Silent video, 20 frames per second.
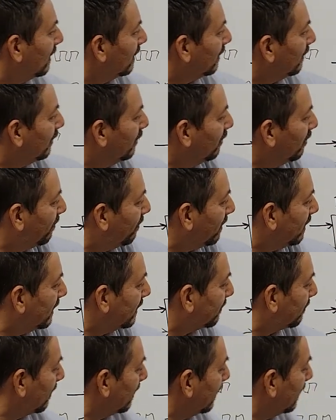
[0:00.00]
loop
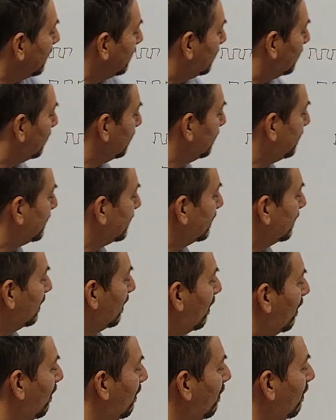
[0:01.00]
is running too
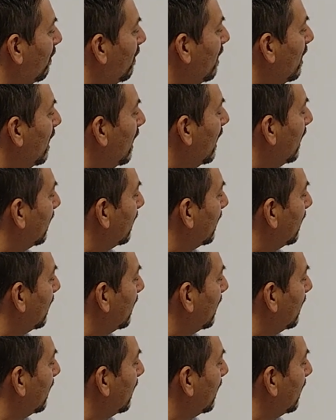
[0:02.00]
slow in